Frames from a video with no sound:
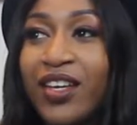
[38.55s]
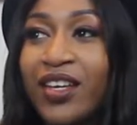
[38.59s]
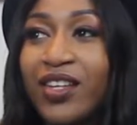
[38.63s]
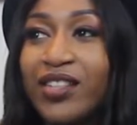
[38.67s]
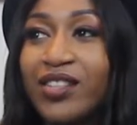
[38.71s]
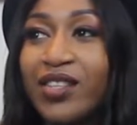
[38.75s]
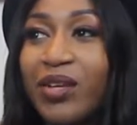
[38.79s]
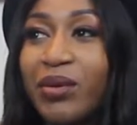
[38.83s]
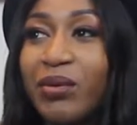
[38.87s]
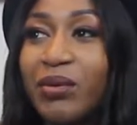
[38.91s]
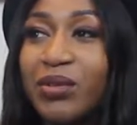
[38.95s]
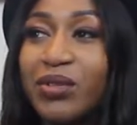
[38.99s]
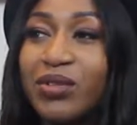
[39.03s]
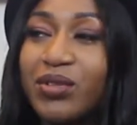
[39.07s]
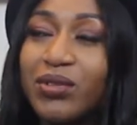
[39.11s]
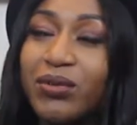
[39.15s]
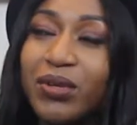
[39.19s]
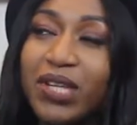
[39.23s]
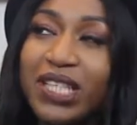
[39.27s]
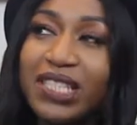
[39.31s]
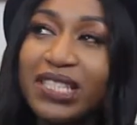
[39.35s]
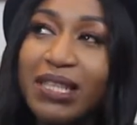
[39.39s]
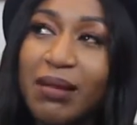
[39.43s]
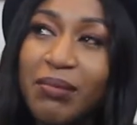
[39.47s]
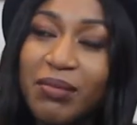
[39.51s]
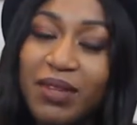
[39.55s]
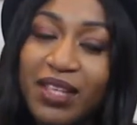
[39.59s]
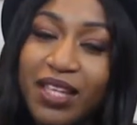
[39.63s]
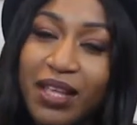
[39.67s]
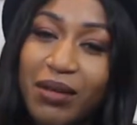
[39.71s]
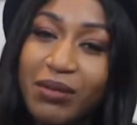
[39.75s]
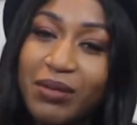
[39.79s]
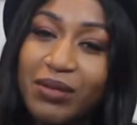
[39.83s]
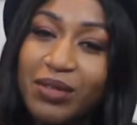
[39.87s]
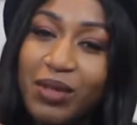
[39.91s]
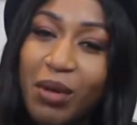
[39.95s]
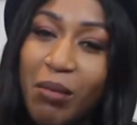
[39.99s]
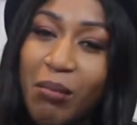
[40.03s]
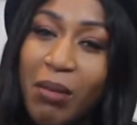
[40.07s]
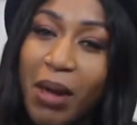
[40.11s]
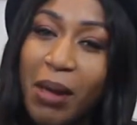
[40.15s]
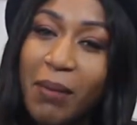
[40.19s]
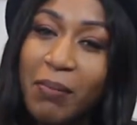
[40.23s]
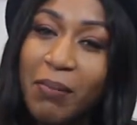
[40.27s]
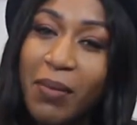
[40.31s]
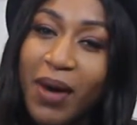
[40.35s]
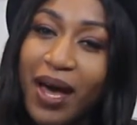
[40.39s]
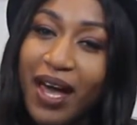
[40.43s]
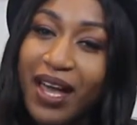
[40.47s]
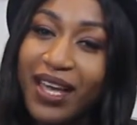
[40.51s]
So it was always something that was on my
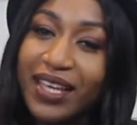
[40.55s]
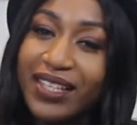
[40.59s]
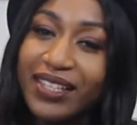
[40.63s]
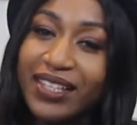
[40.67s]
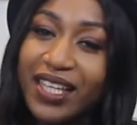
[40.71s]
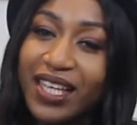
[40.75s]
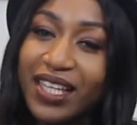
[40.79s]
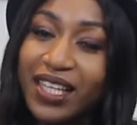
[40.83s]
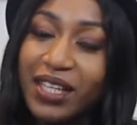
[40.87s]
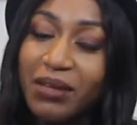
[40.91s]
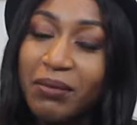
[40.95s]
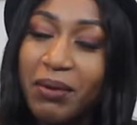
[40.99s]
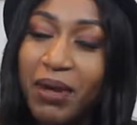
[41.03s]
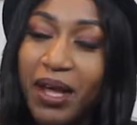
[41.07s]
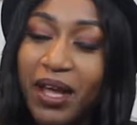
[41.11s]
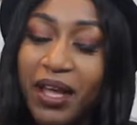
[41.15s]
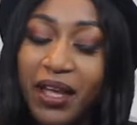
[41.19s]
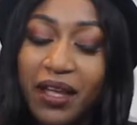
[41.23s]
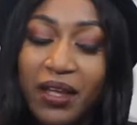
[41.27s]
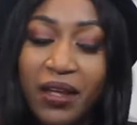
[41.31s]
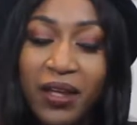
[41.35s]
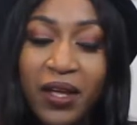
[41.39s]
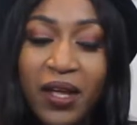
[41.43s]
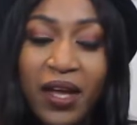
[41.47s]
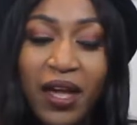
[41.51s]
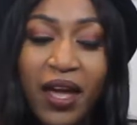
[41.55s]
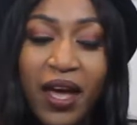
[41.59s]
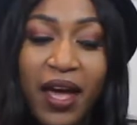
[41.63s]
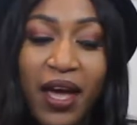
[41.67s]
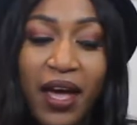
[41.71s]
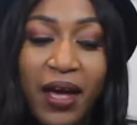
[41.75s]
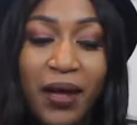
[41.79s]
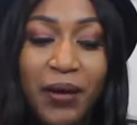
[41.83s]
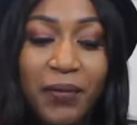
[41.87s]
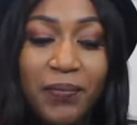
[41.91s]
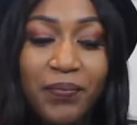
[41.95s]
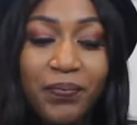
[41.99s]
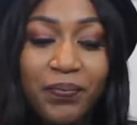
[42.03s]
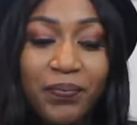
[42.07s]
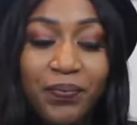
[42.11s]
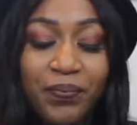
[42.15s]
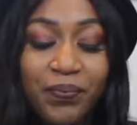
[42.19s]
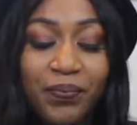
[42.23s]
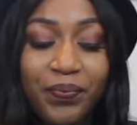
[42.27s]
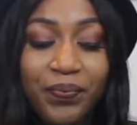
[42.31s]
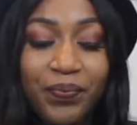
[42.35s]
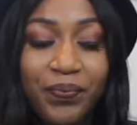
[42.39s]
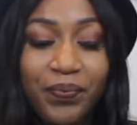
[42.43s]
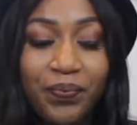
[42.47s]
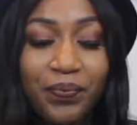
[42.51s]
mind anyway.
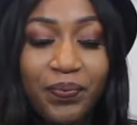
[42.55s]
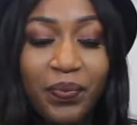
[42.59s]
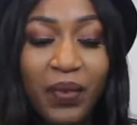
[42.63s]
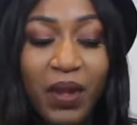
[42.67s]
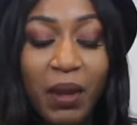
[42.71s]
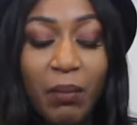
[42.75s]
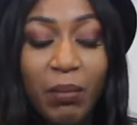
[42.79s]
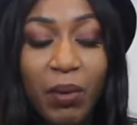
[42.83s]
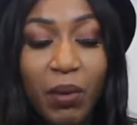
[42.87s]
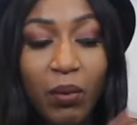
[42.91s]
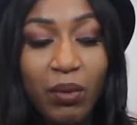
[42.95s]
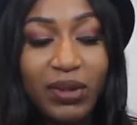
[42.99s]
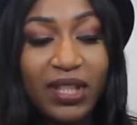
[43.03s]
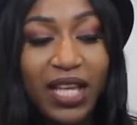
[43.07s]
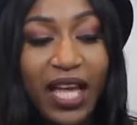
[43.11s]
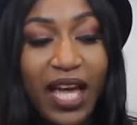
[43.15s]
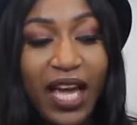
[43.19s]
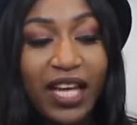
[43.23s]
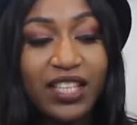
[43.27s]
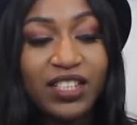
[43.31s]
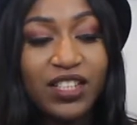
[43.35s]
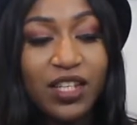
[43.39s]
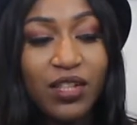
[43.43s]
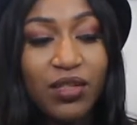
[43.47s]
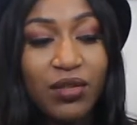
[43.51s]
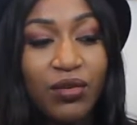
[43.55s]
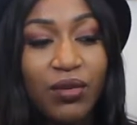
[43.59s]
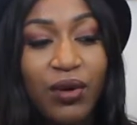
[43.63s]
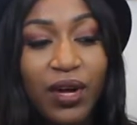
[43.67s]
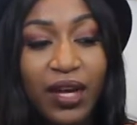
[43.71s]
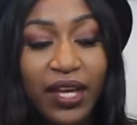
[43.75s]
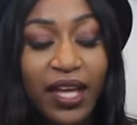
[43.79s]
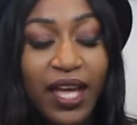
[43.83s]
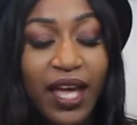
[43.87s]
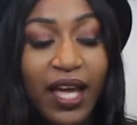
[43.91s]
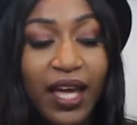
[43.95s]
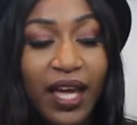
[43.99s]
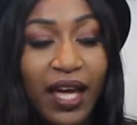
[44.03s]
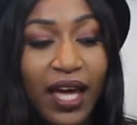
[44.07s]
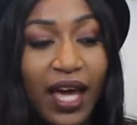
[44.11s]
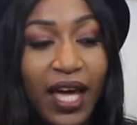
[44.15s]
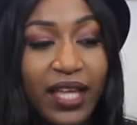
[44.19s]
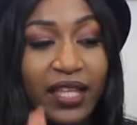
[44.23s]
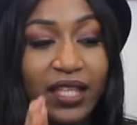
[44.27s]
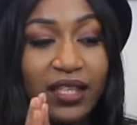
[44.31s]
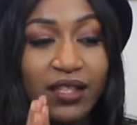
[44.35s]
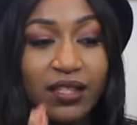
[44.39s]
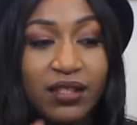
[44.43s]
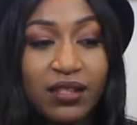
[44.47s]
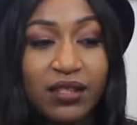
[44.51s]
But when I actually thought, okay, I
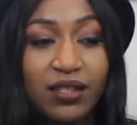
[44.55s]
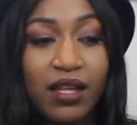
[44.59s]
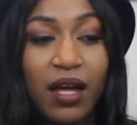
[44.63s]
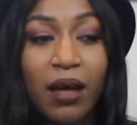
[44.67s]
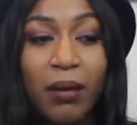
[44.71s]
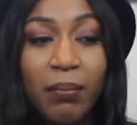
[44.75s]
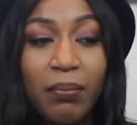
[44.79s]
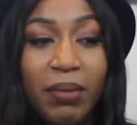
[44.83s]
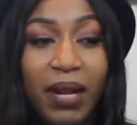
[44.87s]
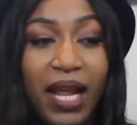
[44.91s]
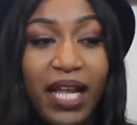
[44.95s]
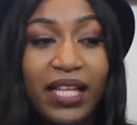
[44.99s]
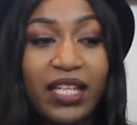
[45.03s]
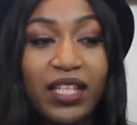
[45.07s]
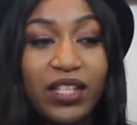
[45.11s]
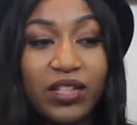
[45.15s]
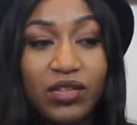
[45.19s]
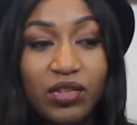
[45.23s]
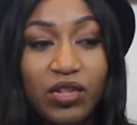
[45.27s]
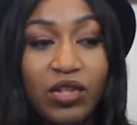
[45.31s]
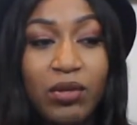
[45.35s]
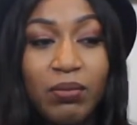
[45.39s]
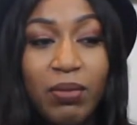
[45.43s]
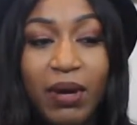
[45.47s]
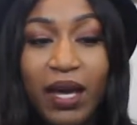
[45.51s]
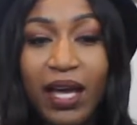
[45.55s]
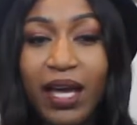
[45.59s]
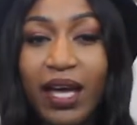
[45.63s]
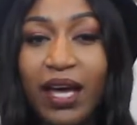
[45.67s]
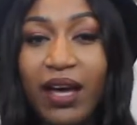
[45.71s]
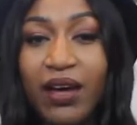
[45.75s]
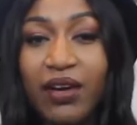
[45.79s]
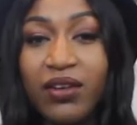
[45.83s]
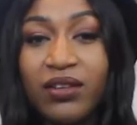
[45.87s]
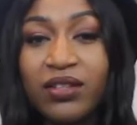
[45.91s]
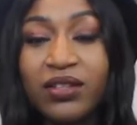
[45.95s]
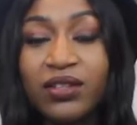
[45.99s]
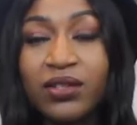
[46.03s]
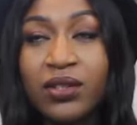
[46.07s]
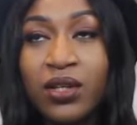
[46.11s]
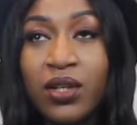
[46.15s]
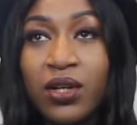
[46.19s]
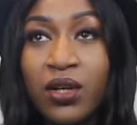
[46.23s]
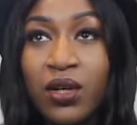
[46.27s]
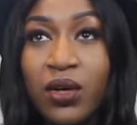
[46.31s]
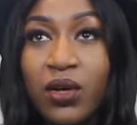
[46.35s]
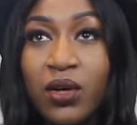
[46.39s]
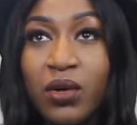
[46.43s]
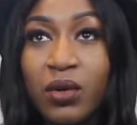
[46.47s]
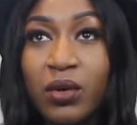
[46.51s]
need to start planning to buy a house,
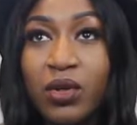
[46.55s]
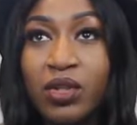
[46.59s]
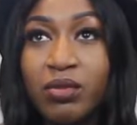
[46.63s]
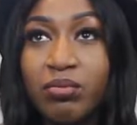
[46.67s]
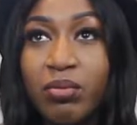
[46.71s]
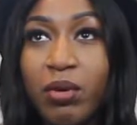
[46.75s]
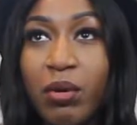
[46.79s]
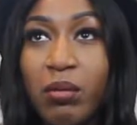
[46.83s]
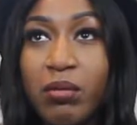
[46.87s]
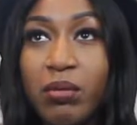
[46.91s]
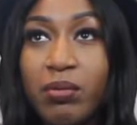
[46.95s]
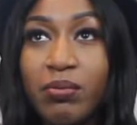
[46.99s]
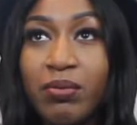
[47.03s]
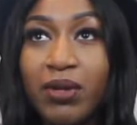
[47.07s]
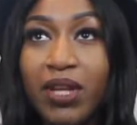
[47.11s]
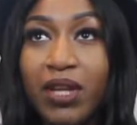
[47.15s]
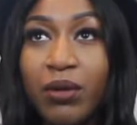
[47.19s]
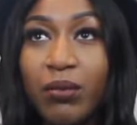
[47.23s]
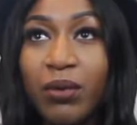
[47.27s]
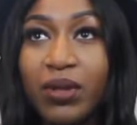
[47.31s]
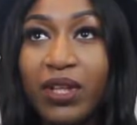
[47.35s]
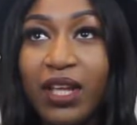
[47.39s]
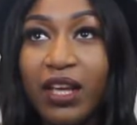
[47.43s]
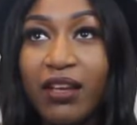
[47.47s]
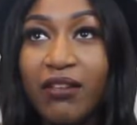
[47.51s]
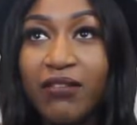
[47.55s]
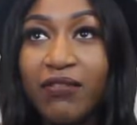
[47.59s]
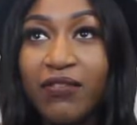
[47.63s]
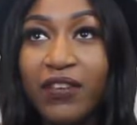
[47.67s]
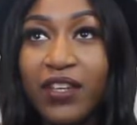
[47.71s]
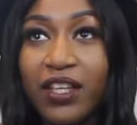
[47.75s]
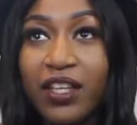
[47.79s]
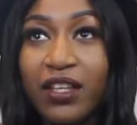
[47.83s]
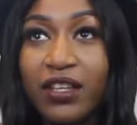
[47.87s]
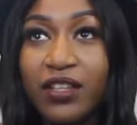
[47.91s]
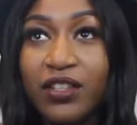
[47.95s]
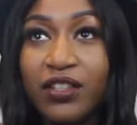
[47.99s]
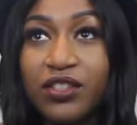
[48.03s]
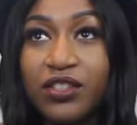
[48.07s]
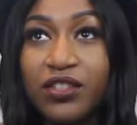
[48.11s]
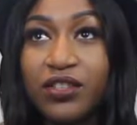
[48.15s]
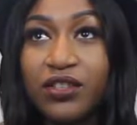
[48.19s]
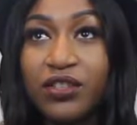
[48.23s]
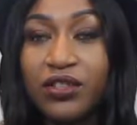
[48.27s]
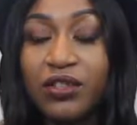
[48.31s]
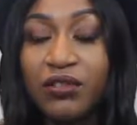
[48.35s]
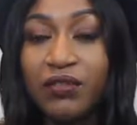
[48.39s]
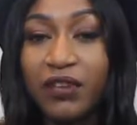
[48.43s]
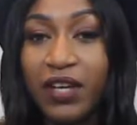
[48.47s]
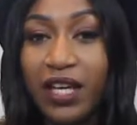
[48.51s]
was probably when I finished
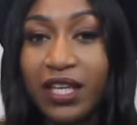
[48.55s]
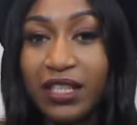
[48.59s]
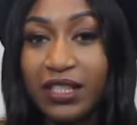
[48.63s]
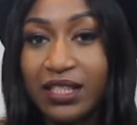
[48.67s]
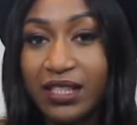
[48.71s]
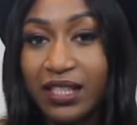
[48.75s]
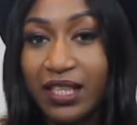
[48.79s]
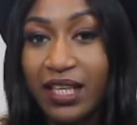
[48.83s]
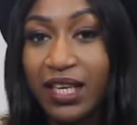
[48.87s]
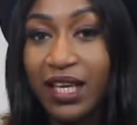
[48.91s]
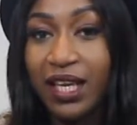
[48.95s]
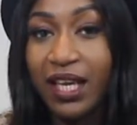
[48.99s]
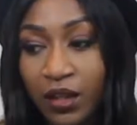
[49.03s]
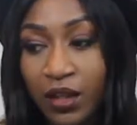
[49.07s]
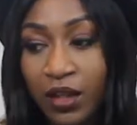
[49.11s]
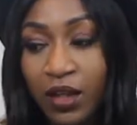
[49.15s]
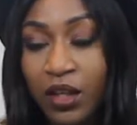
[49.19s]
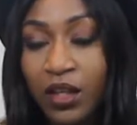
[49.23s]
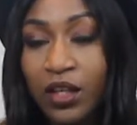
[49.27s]
university.